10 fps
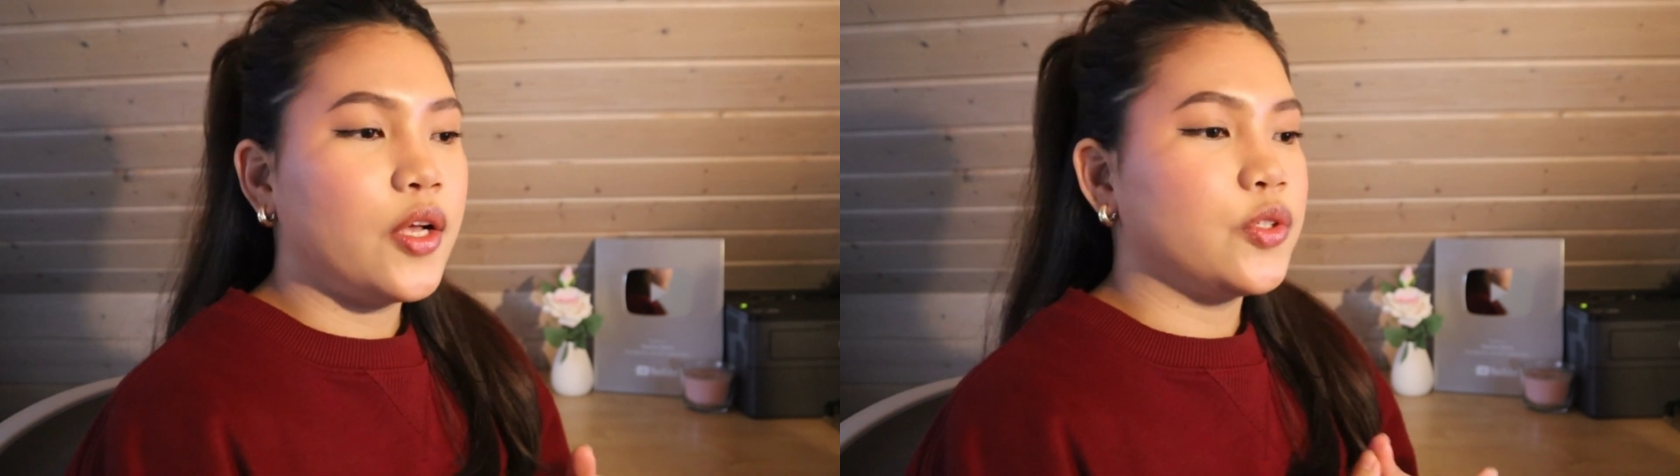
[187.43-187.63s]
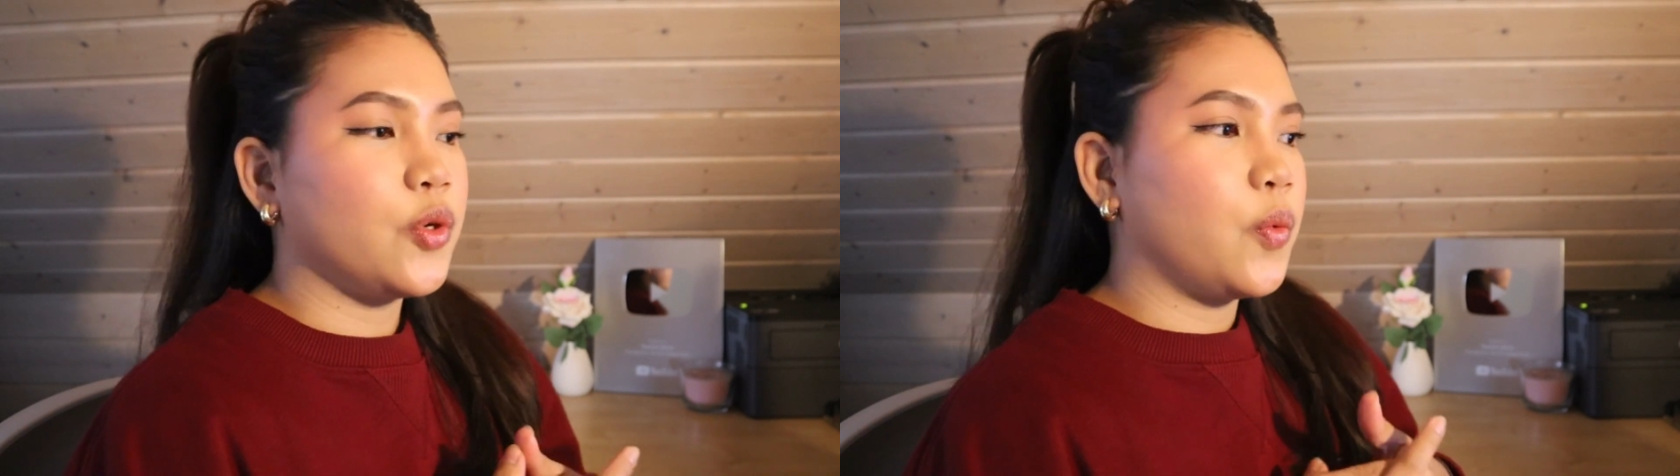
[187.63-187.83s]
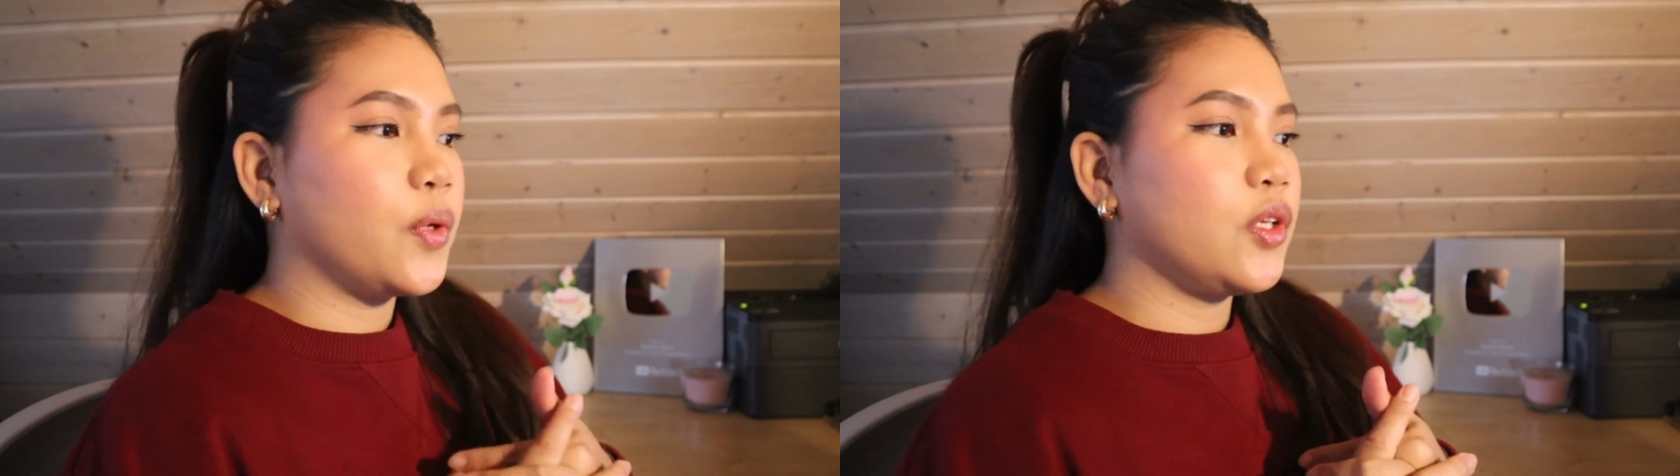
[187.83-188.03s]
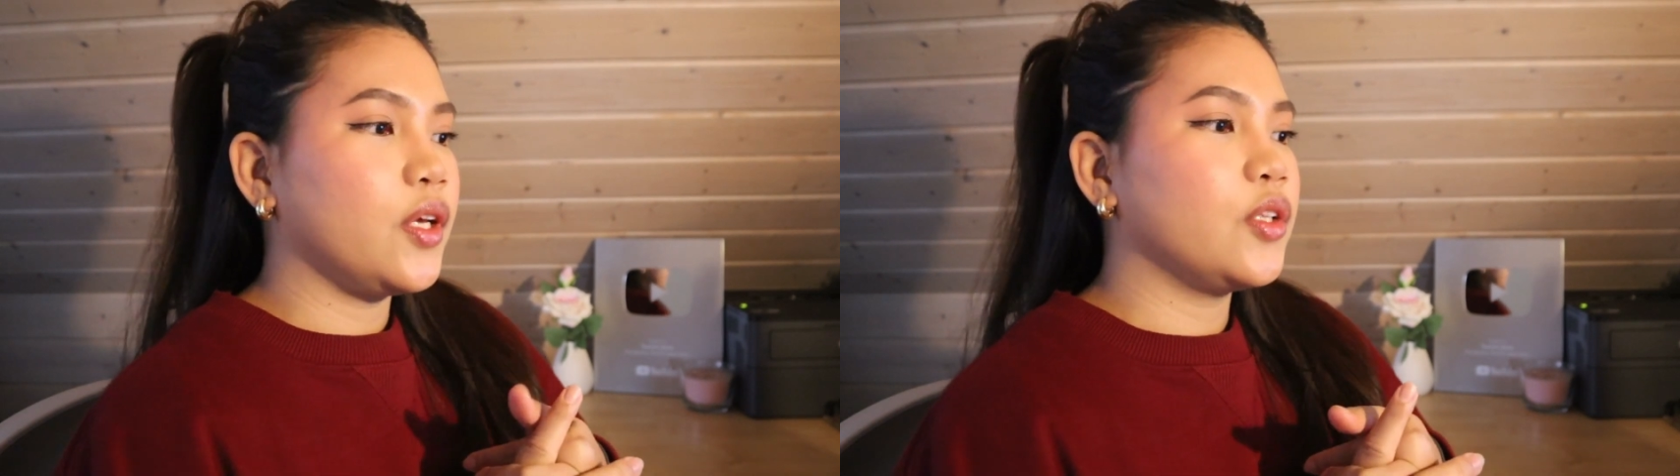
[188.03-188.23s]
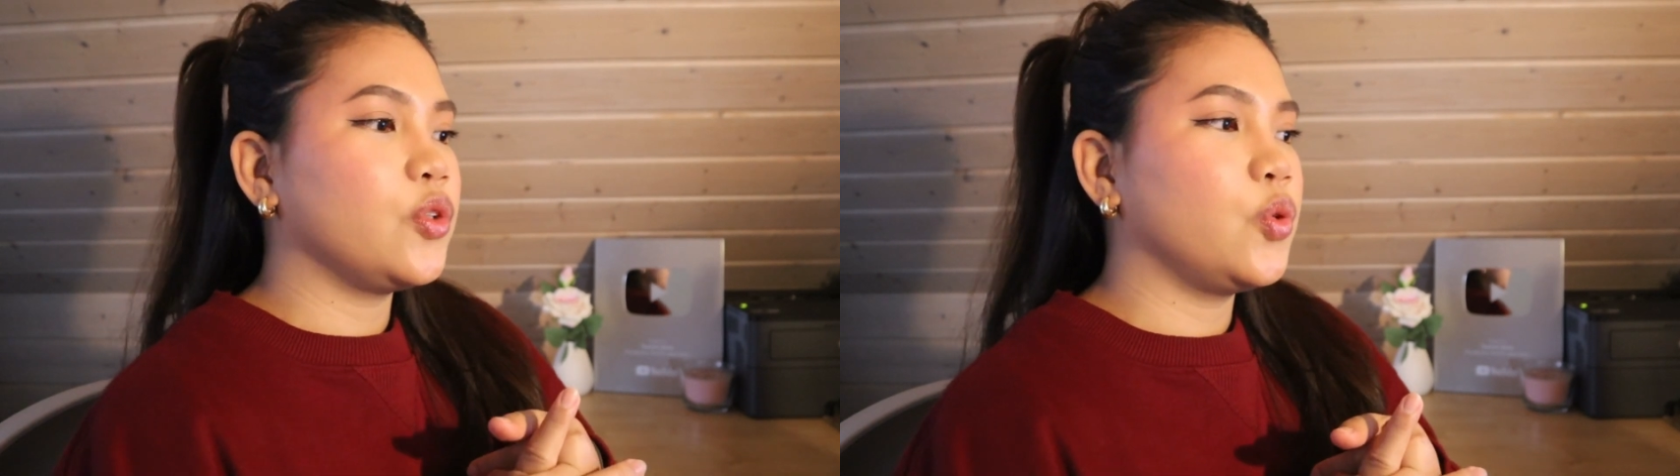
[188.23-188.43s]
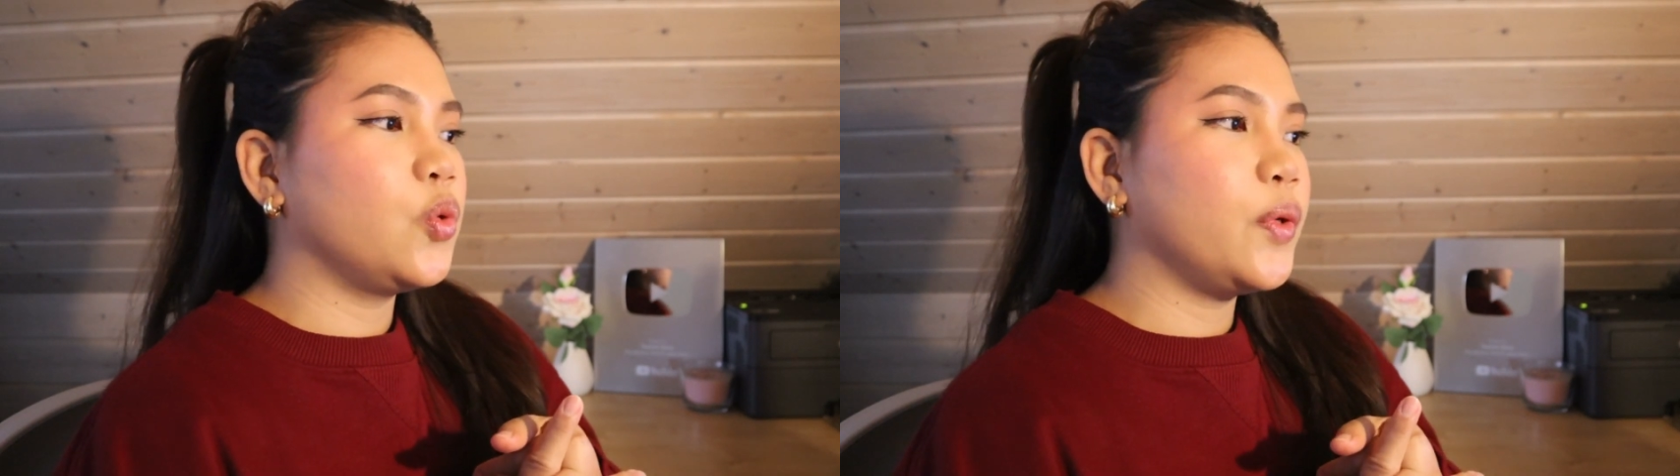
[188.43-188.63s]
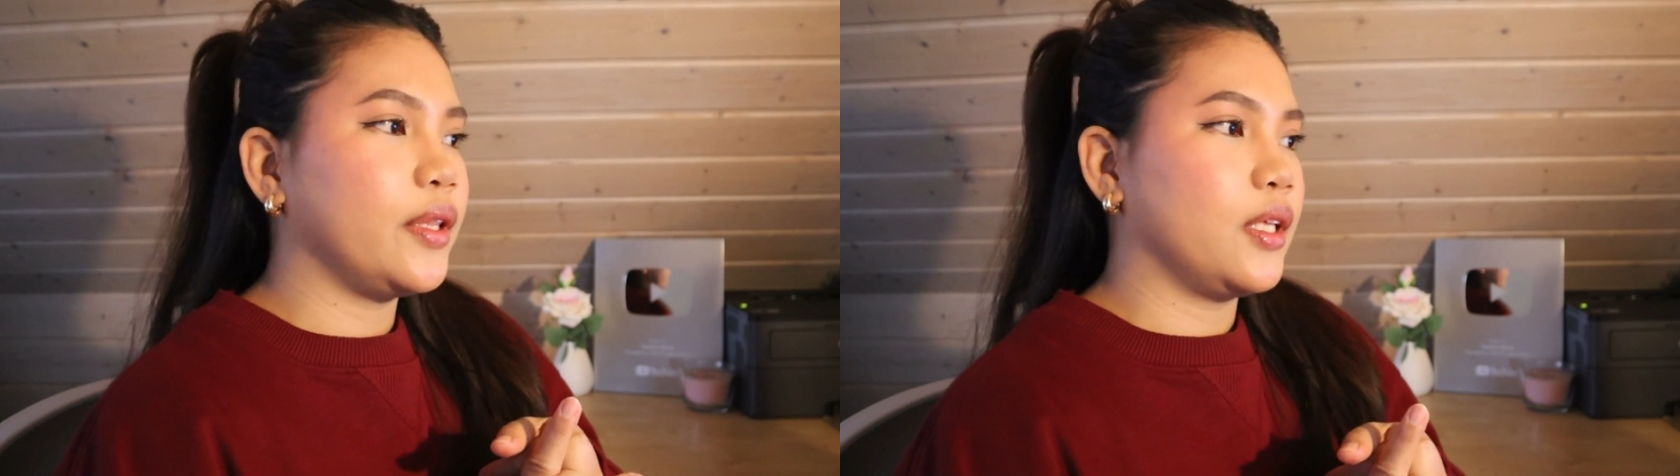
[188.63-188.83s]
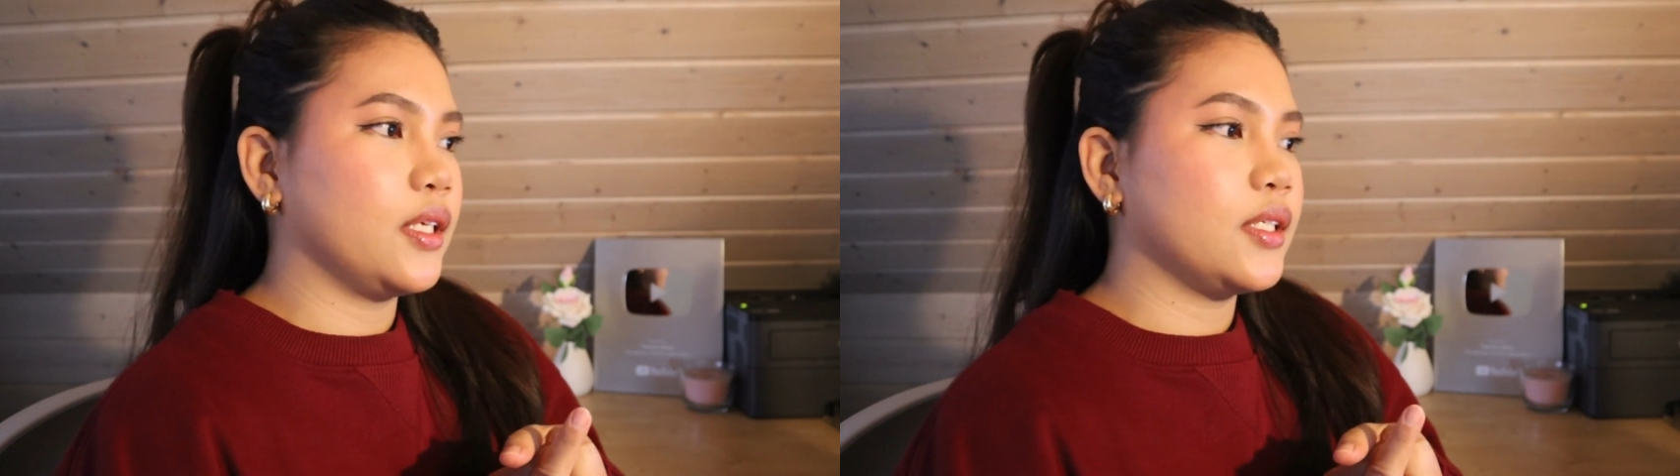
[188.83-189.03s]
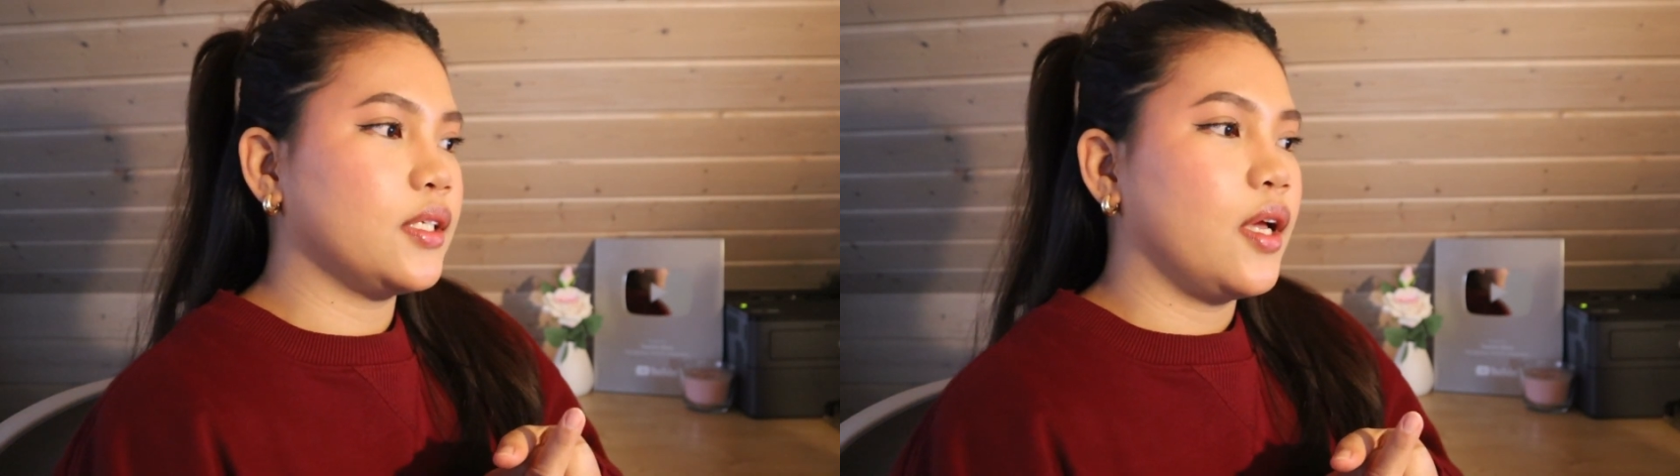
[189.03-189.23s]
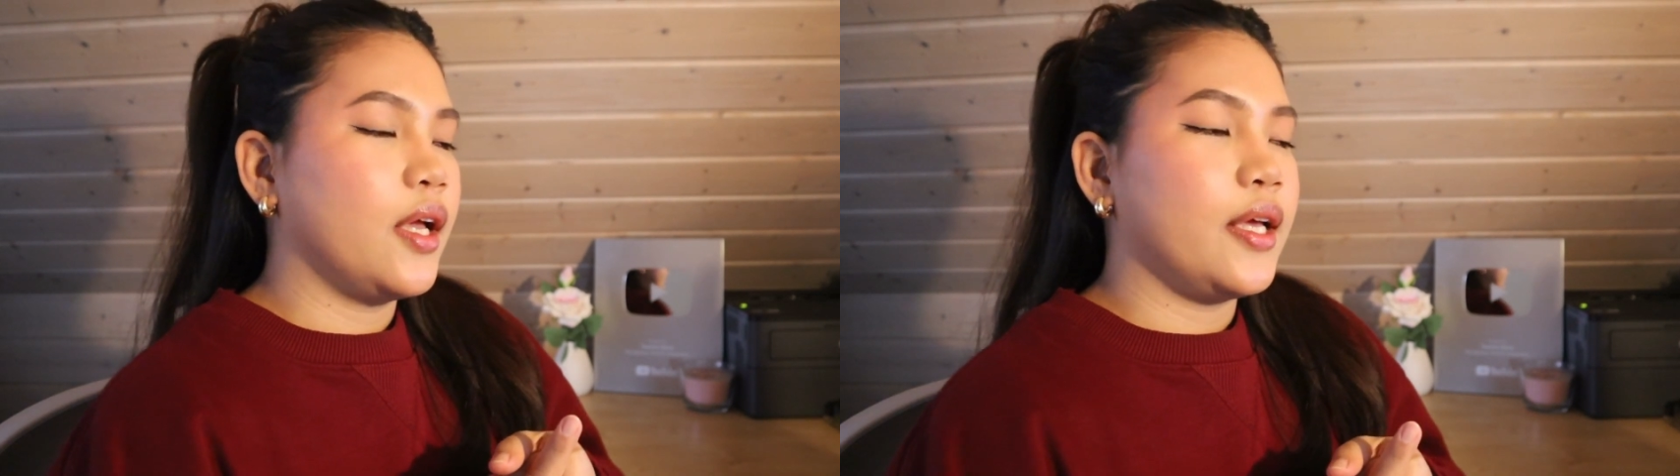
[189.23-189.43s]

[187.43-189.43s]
So what you can do with this